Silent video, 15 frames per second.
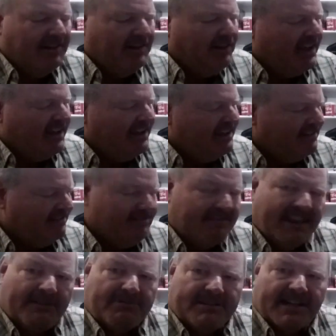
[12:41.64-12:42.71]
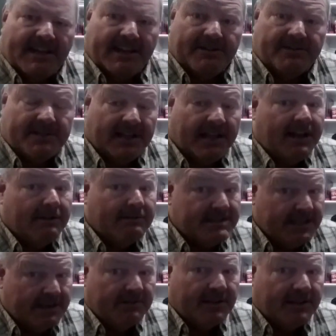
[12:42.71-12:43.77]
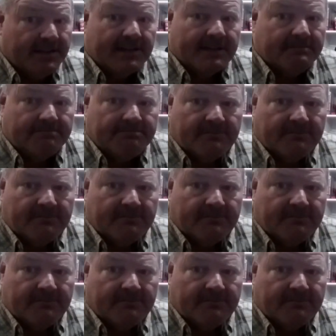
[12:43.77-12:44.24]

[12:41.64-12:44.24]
And that was kind of interesting. I did a